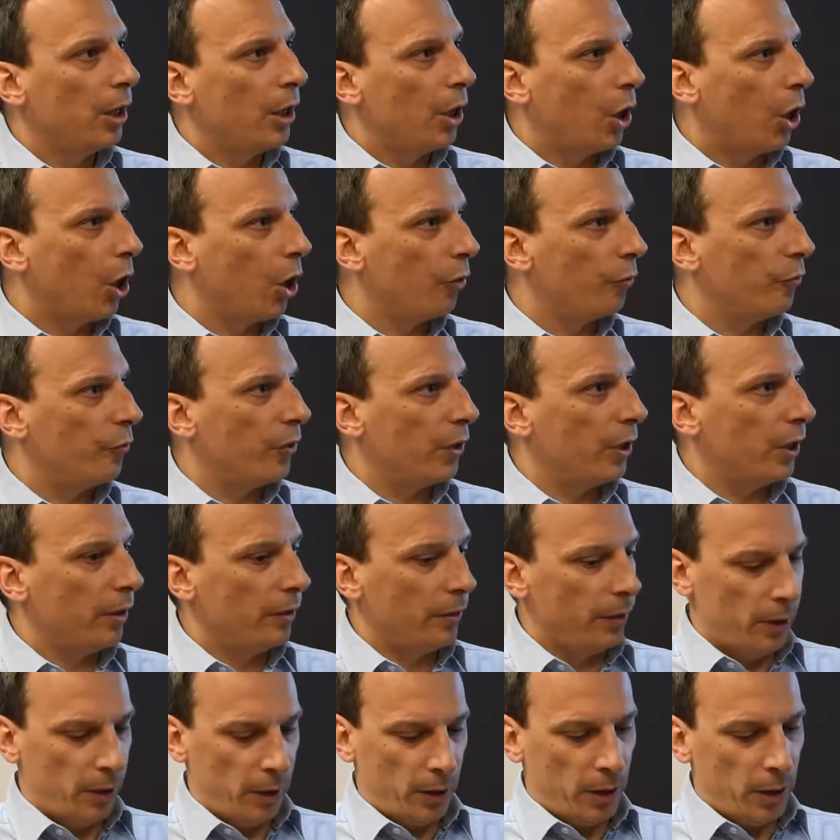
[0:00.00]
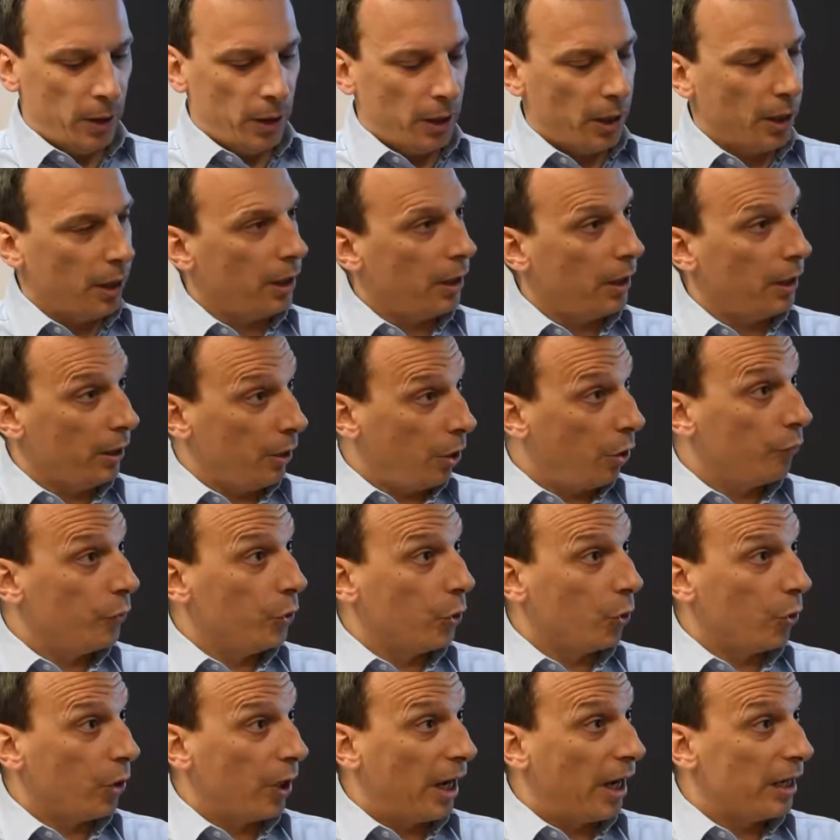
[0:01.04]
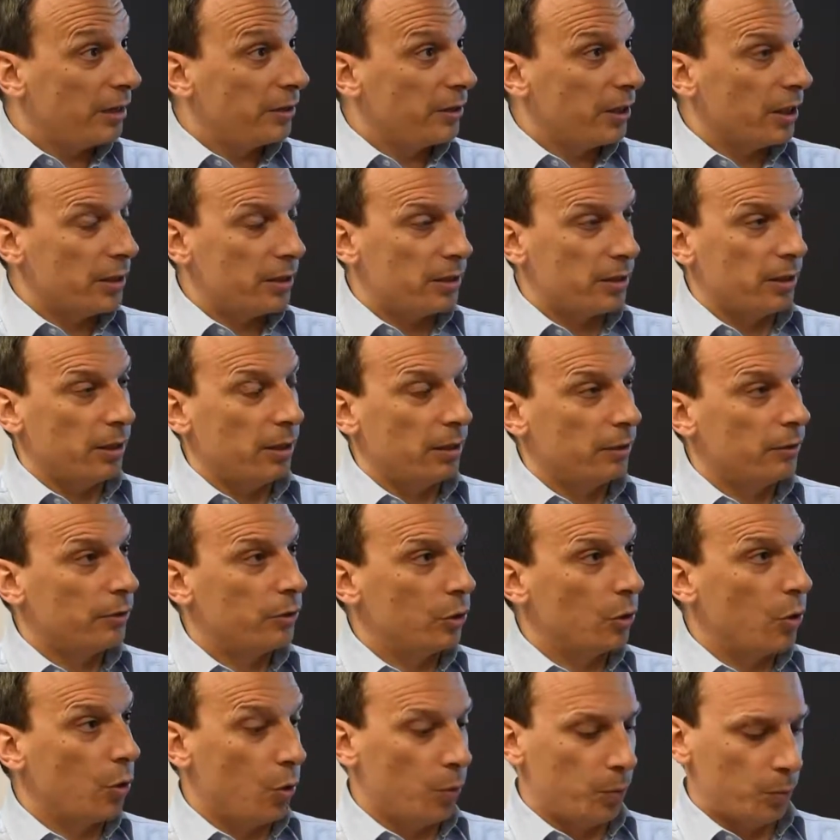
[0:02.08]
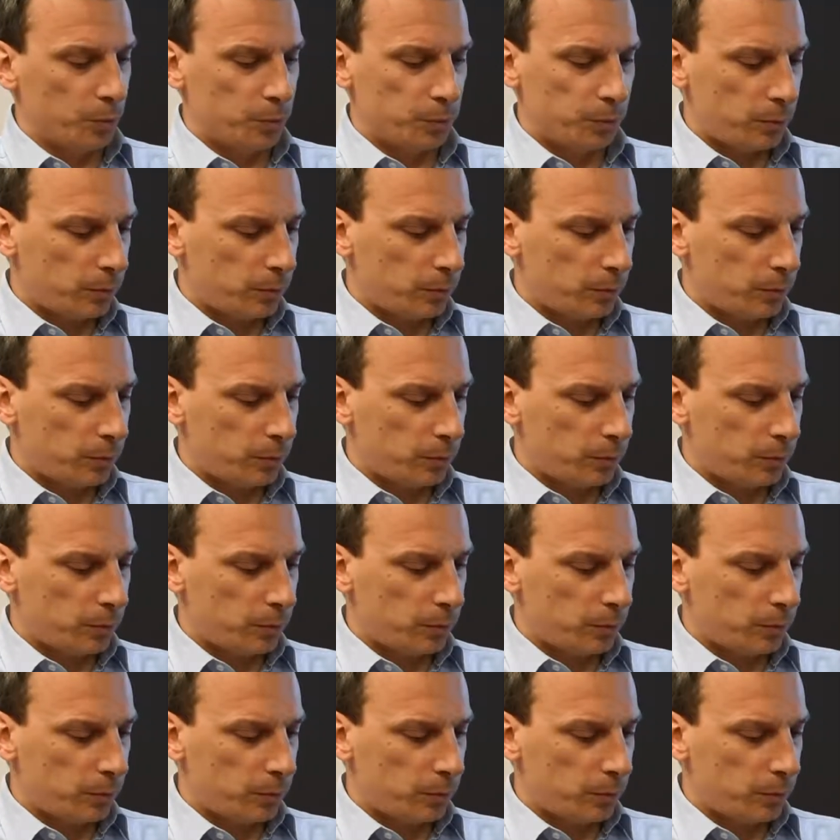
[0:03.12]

of your assets. So